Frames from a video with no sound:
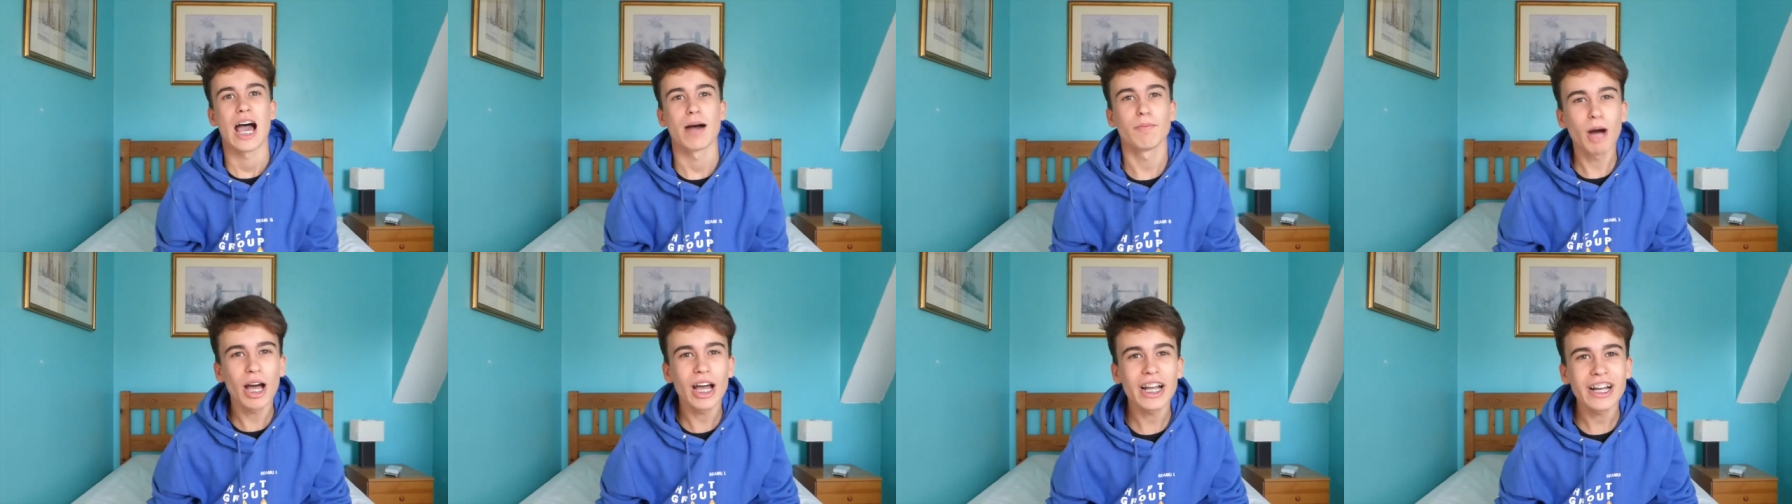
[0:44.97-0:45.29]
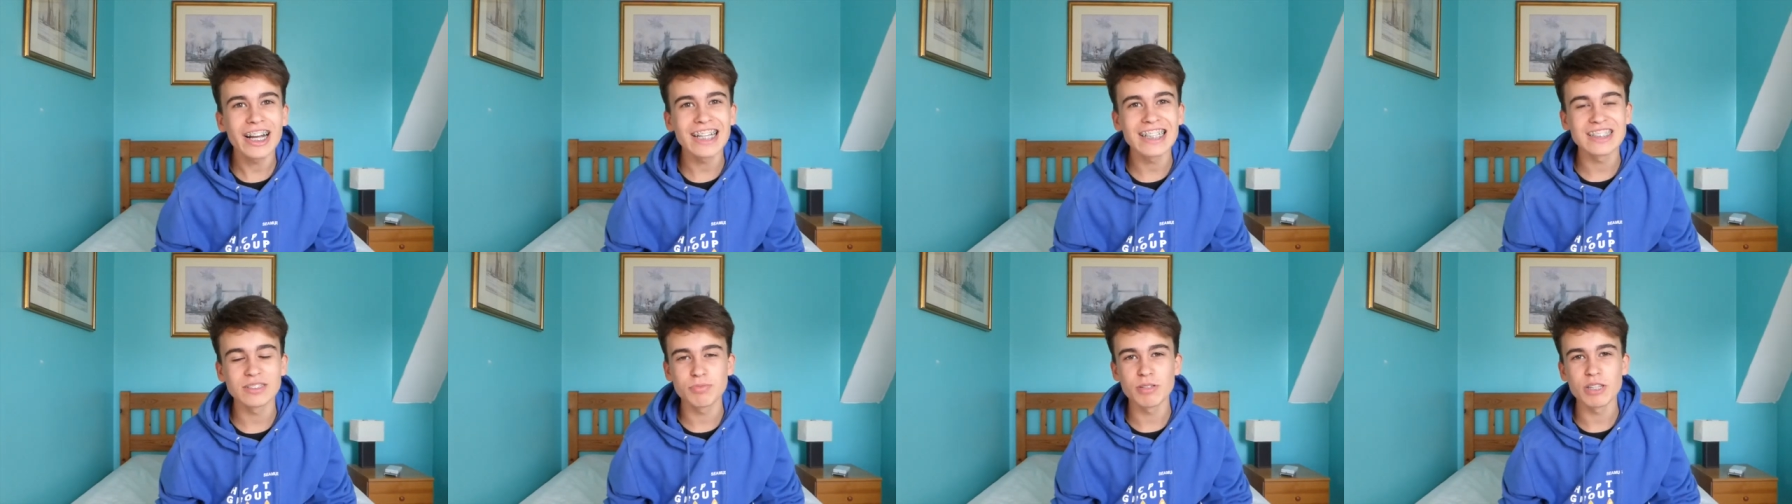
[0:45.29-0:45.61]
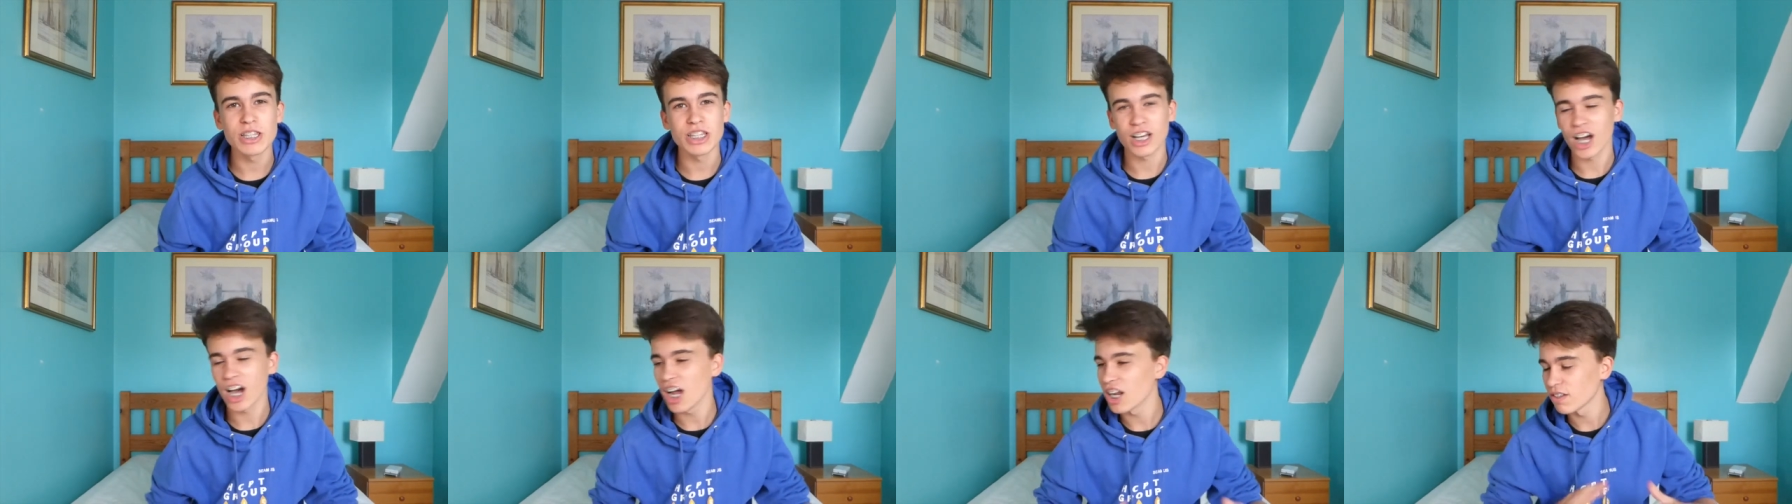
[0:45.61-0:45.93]
Am I going to
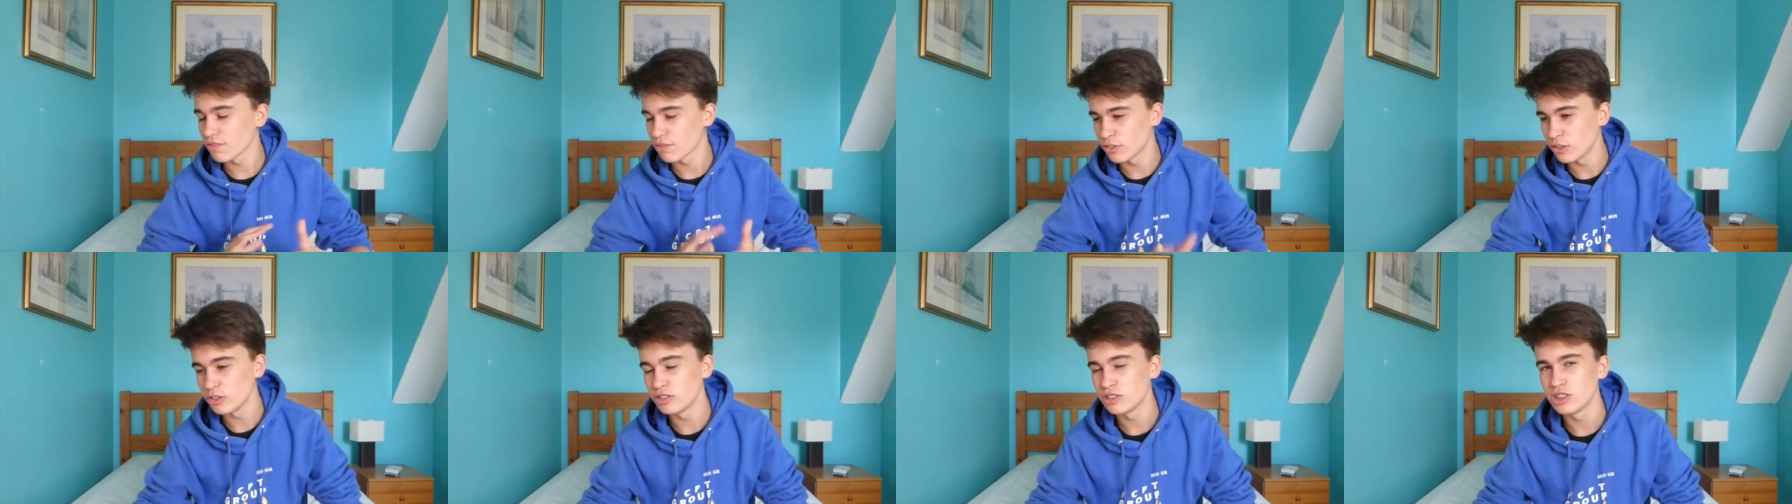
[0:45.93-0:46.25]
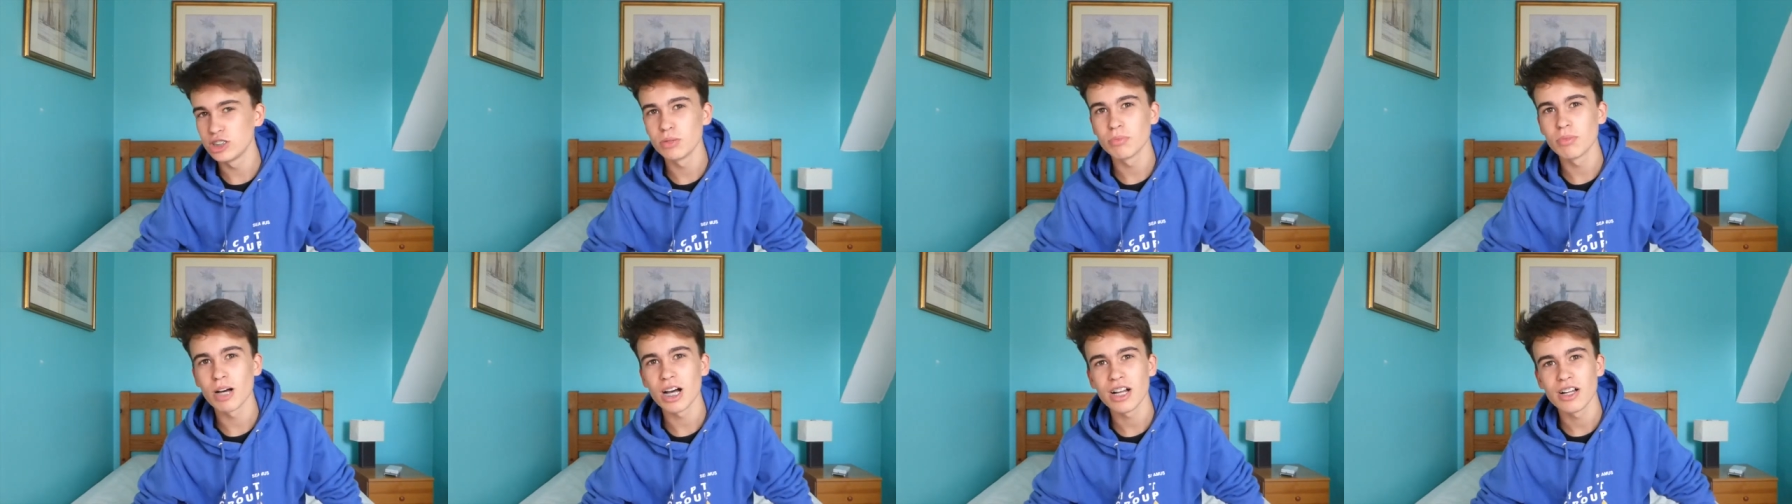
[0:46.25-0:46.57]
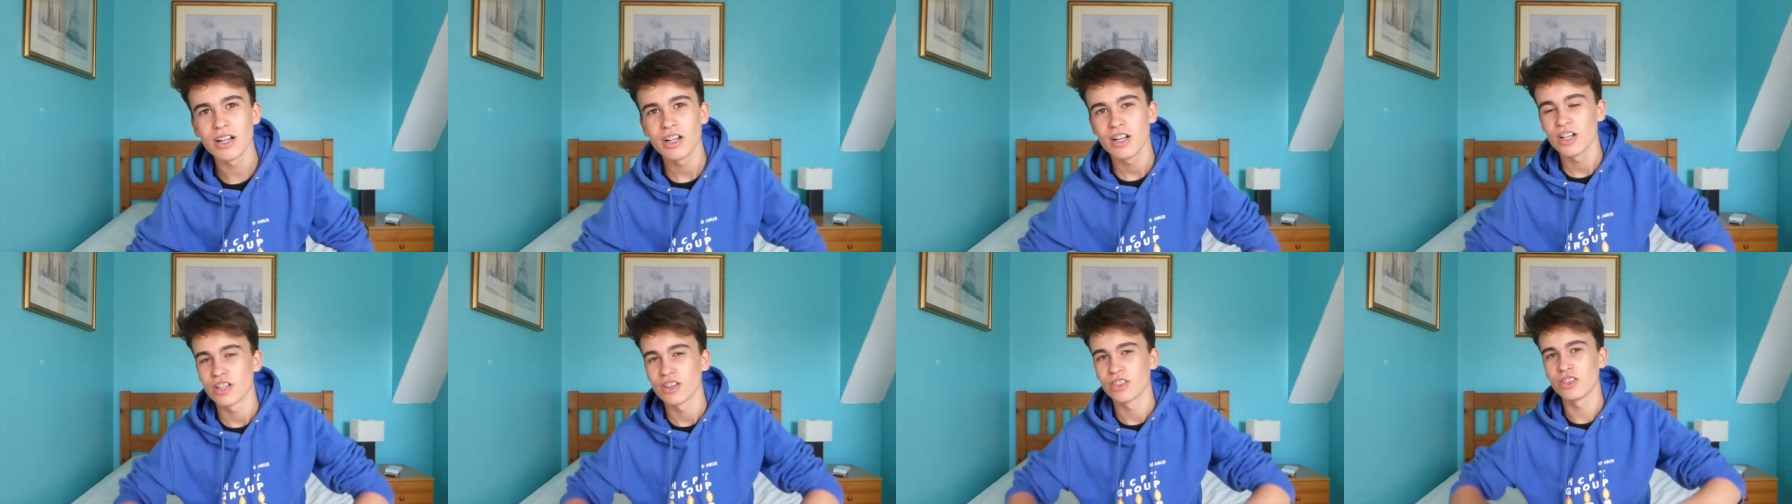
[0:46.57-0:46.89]
be the kind of
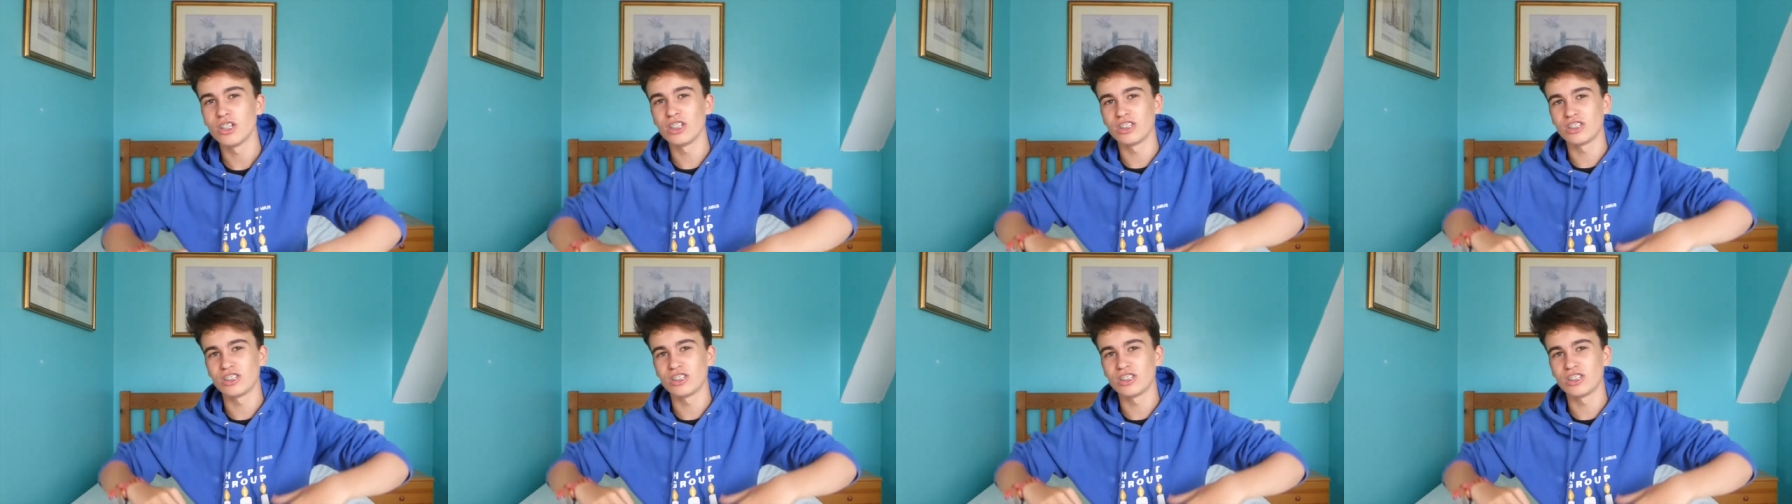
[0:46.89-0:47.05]
YouTuber